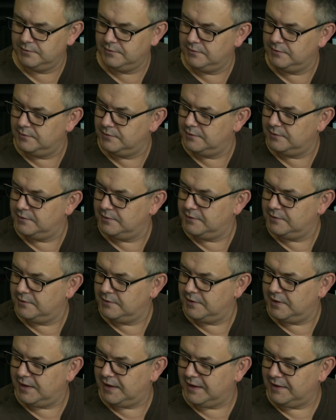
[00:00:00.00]
Okay.
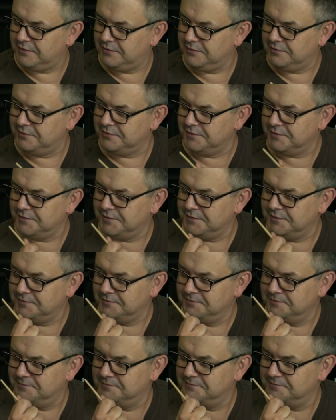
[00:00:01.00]
And
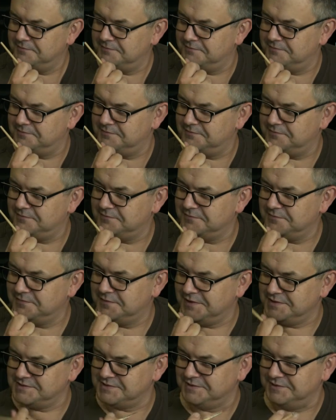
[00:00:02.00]
the
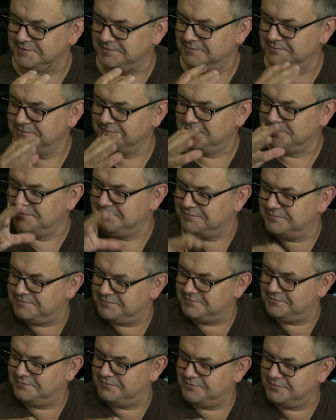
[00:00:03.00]
there's the
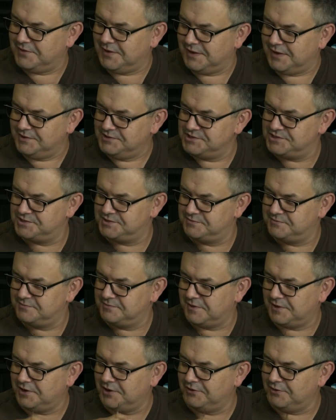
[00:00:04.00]
the hunched
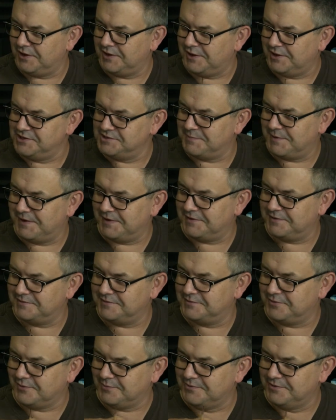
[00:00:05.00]
hun, like hunchback
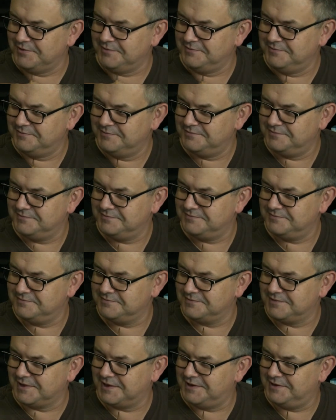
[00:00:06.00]
goblin
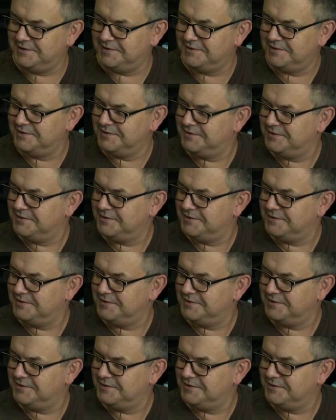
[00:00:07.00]
lady with all the